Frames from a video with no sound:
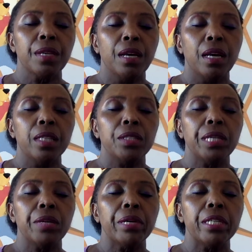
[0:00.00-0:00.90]
And you are
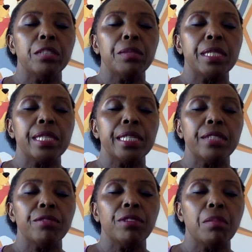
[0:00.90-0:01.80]
going to be sitting
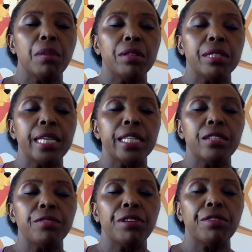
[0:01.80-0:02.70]
for about 10 to
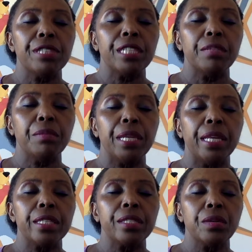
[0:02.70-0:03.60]
15
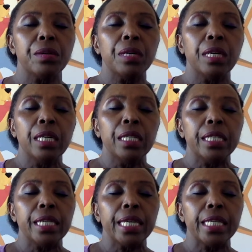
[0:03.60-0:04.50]
minutes. So
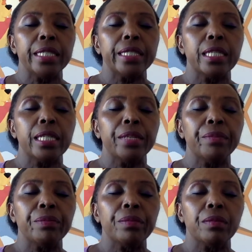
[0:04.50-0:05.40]
taking
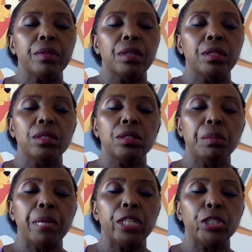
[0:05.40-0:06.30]
time to
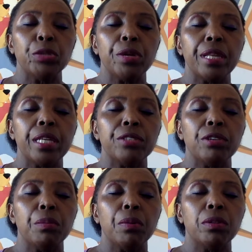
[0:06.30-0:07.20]
make sure that your
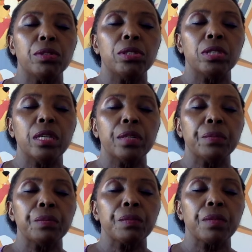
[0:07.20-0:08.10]
posture
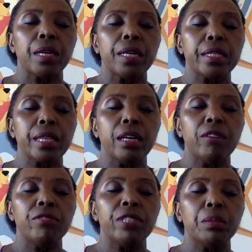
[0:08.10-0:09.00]
is
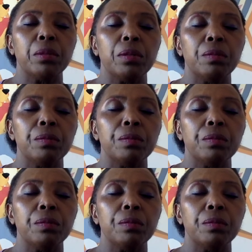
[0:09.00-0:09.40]
comfortable